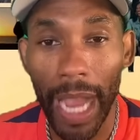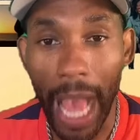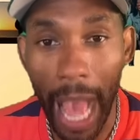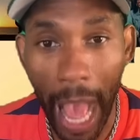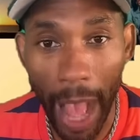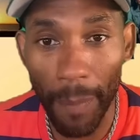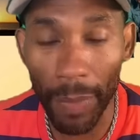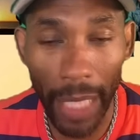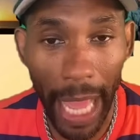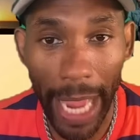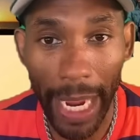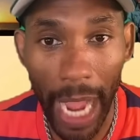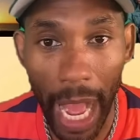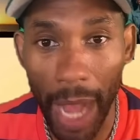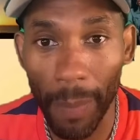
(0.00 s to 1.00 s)
I'm
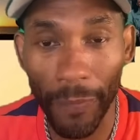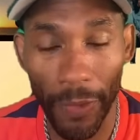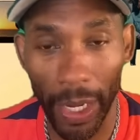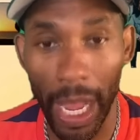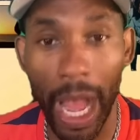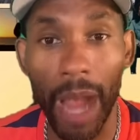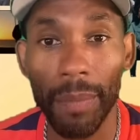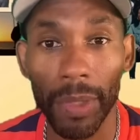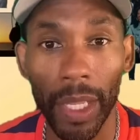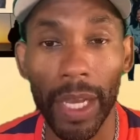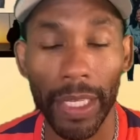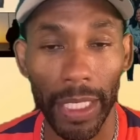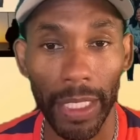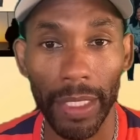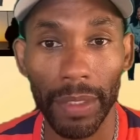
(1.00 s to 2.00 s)
like, I'm
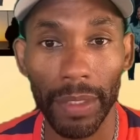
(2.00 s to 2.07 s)
lucky.